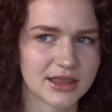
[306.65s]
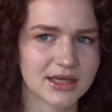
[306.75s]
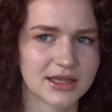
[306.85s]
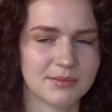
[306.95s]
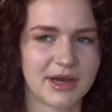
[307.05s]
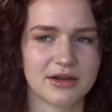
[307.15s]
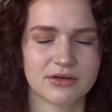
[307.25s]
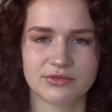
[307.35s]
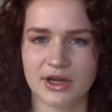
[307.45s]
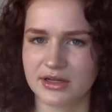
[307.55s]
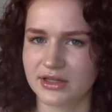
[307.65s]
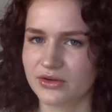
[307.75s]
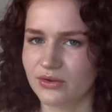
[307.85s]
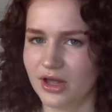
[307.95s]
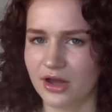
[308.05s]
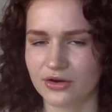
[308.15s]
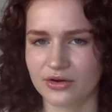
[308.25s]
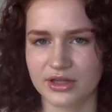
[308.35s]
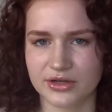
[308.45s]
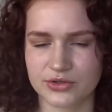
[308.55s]
think they might run a little
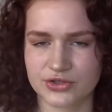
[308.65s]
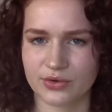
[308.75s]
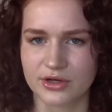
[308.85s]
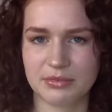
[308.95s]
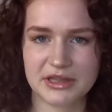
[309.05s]
longer, a little shorter,